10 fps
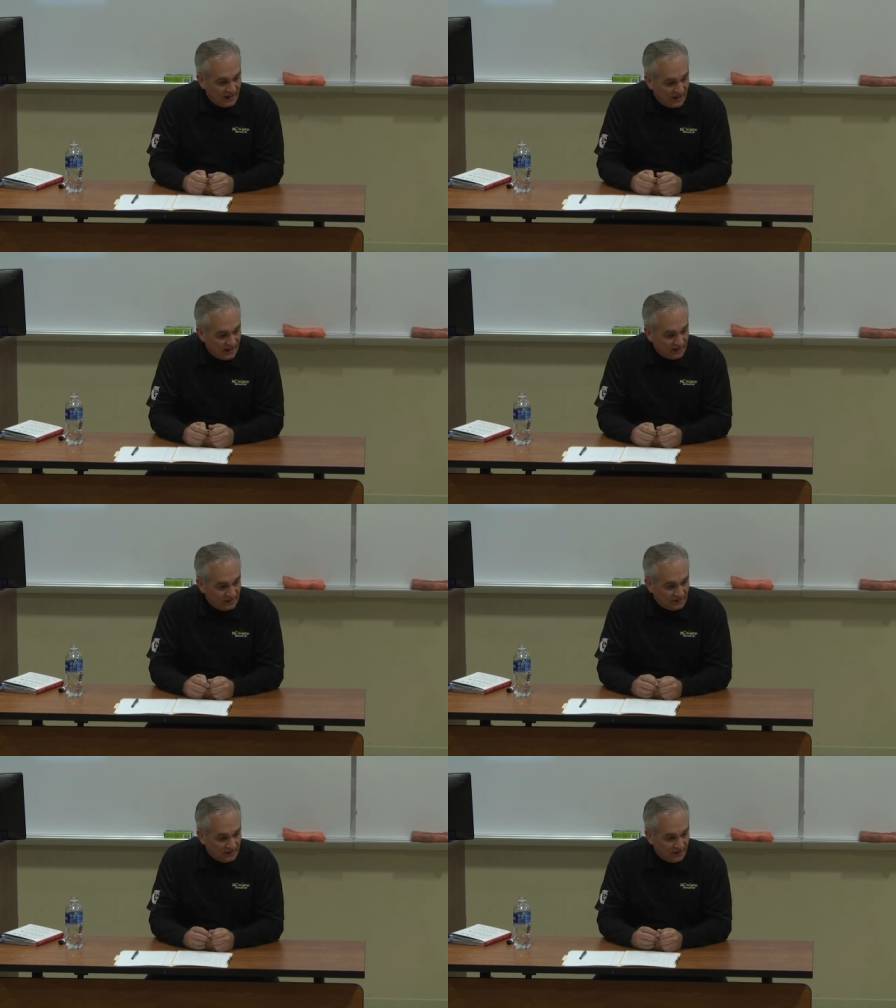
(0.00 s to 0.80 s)

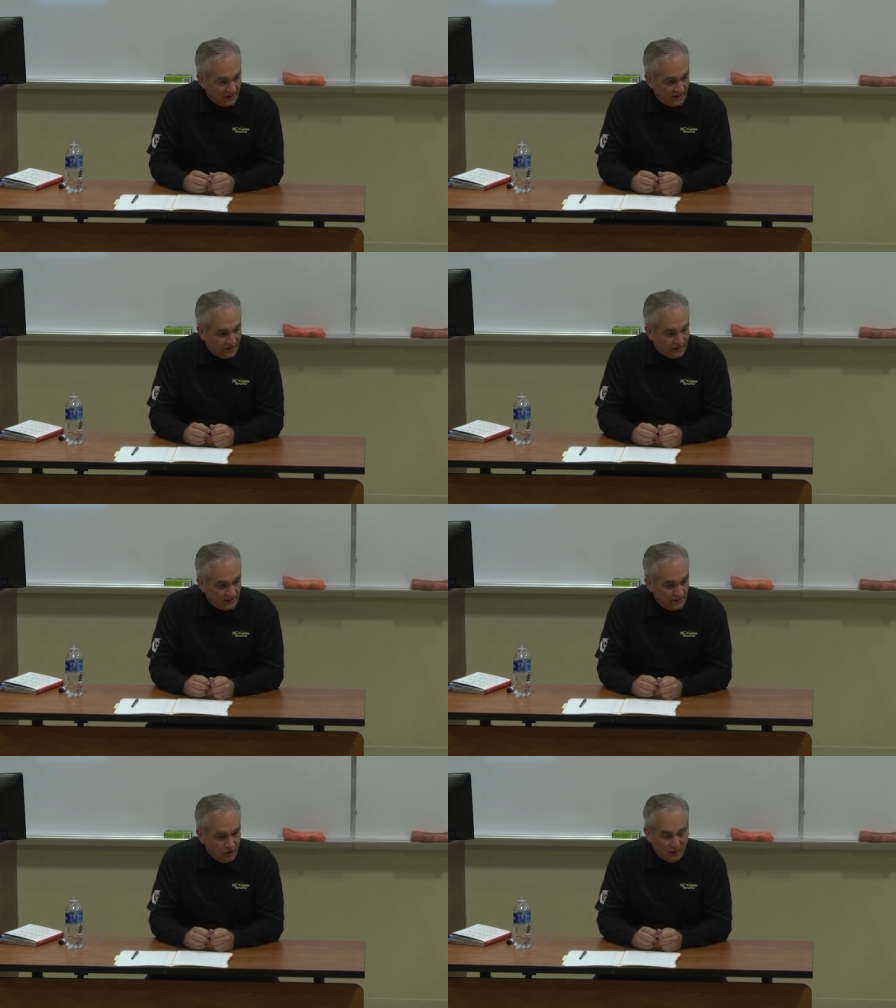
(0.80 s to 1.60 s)
And, uh,
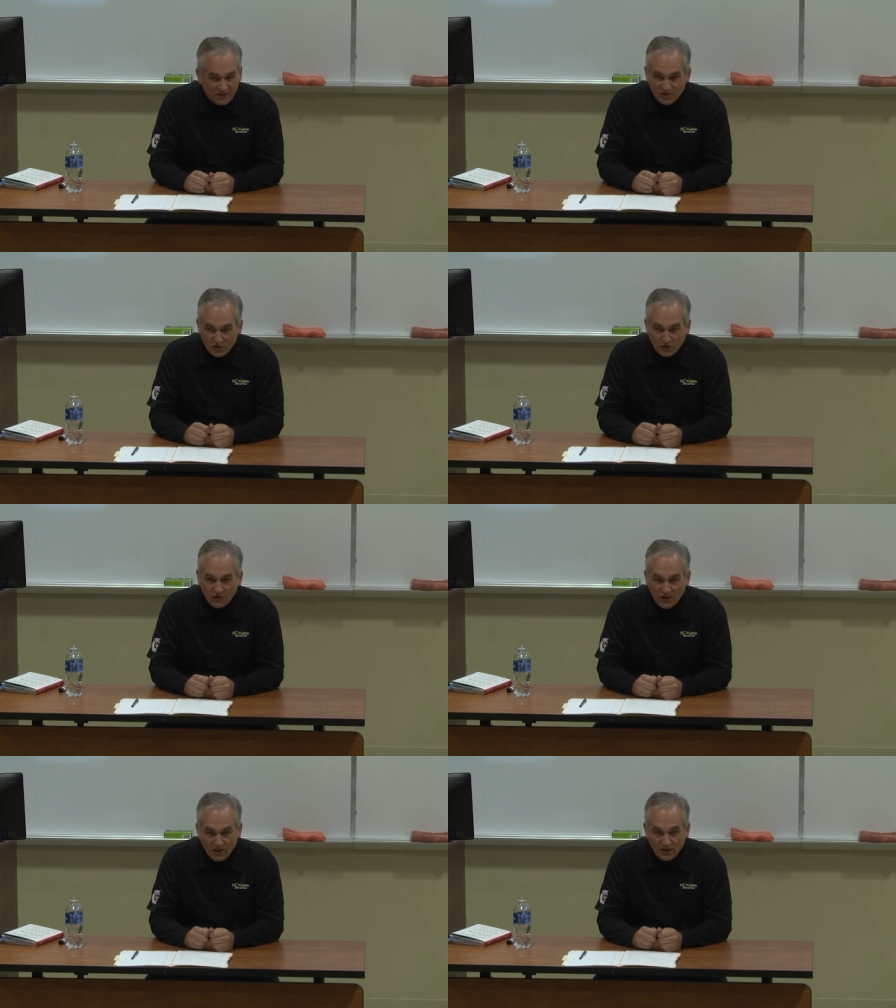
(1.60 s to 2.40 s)
you know, by
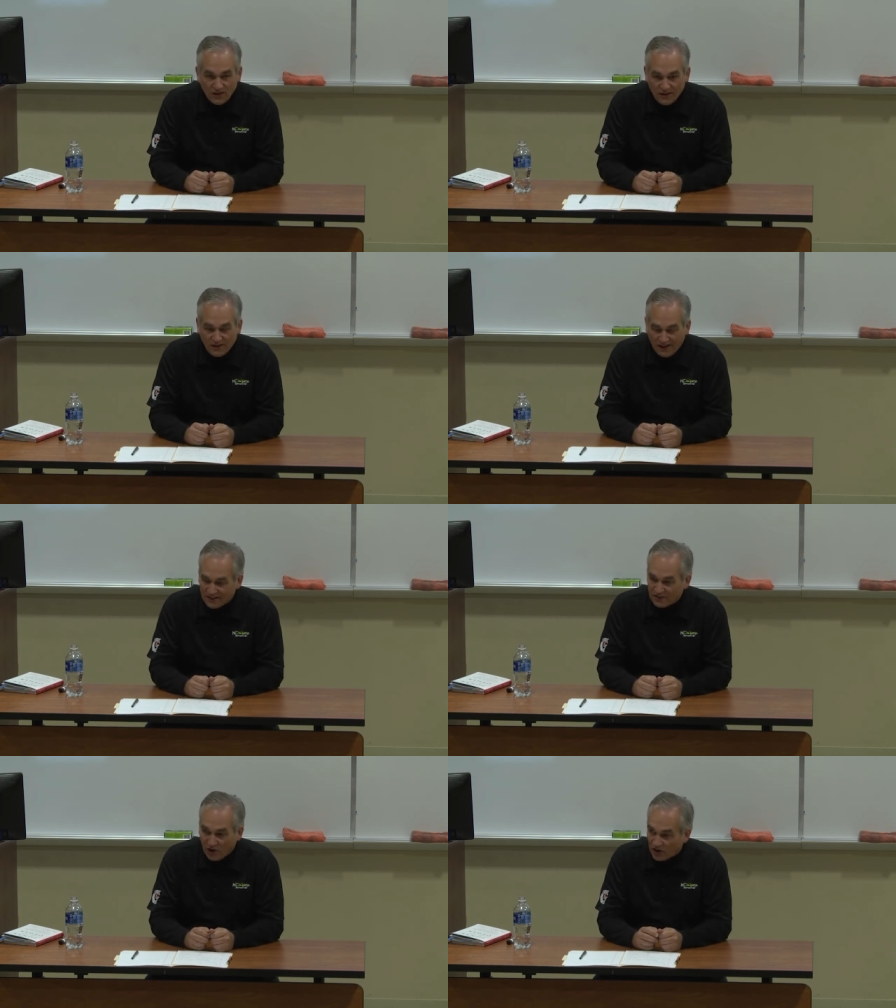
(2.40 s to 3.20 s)
June, I
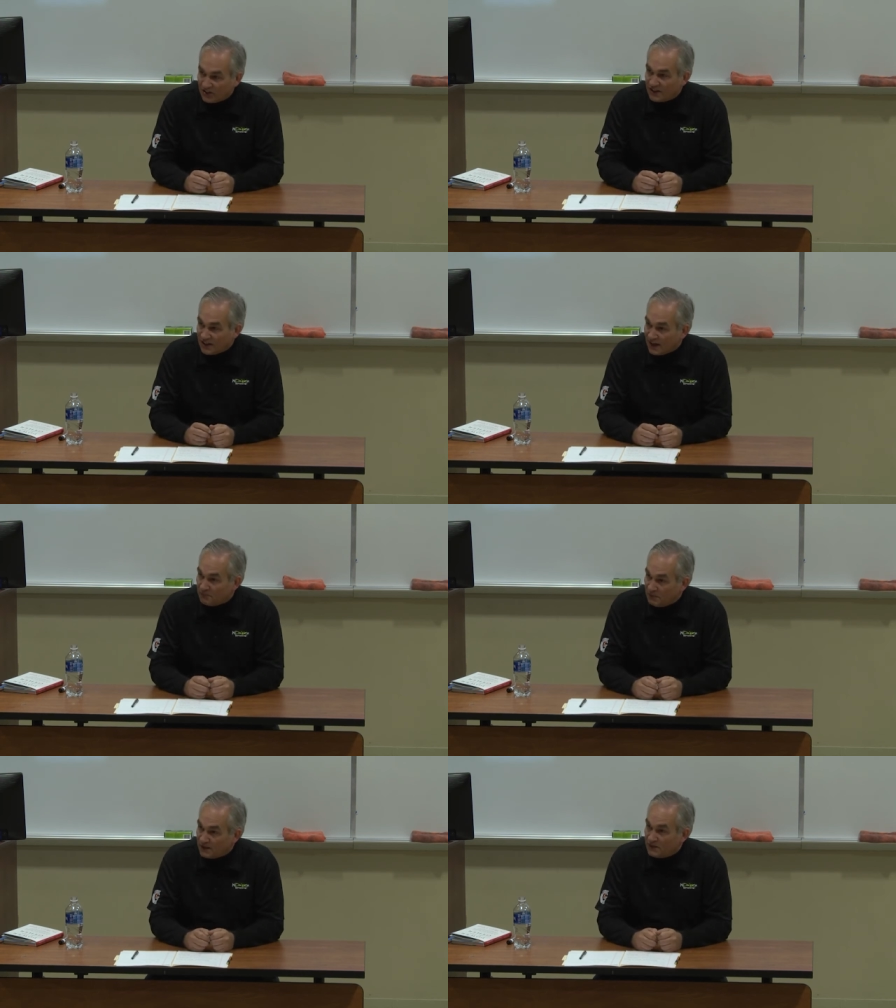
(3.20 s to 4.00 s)
could hardly get out
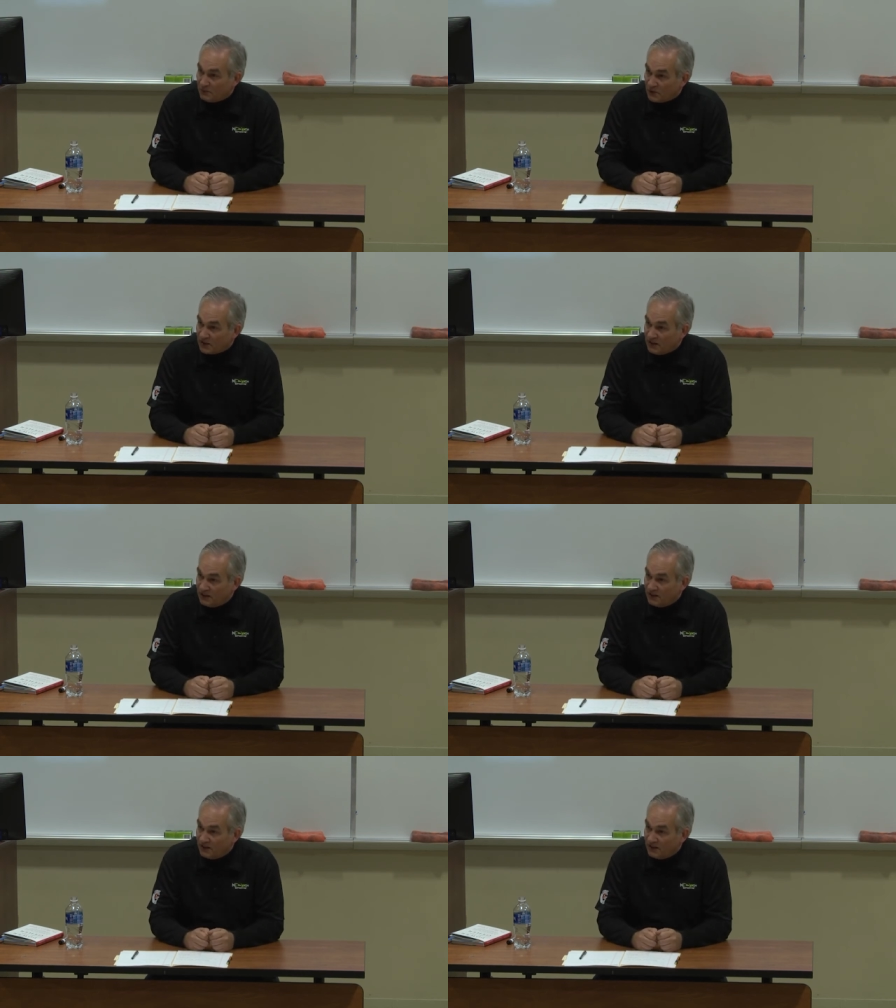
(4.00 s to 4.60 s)
of bed in the morning.